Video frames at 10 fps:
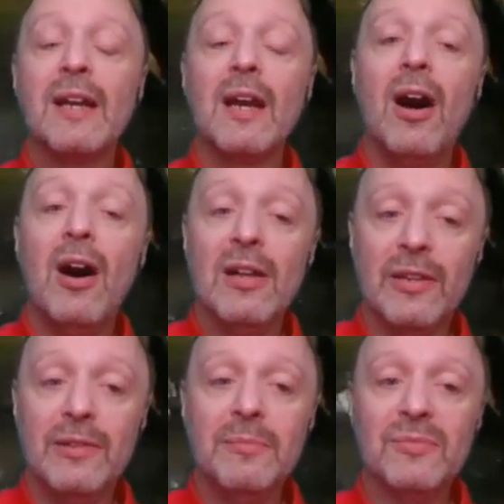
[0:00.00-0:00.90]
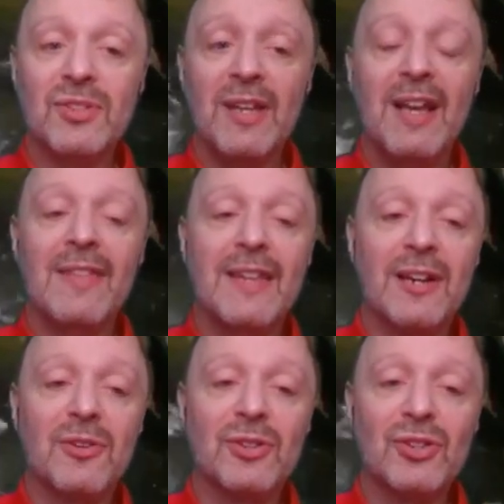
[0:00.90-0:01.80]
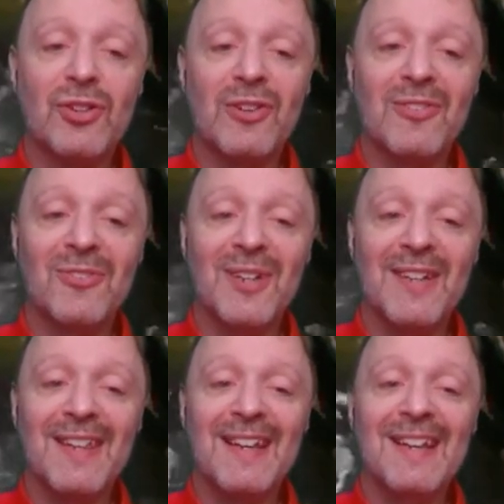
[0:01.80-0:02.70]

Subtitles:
columns that are going to start with